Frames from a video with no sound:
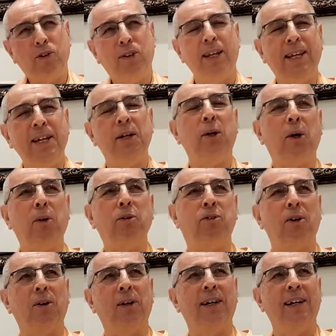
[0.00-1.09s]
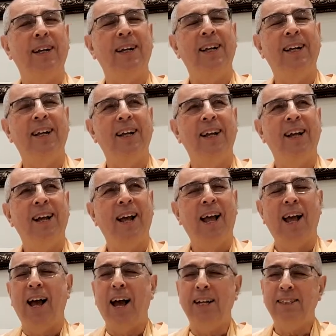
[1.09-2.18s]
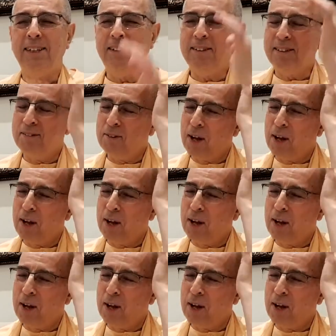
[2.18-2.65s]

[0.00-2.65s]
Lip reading: thinking also, I didn't,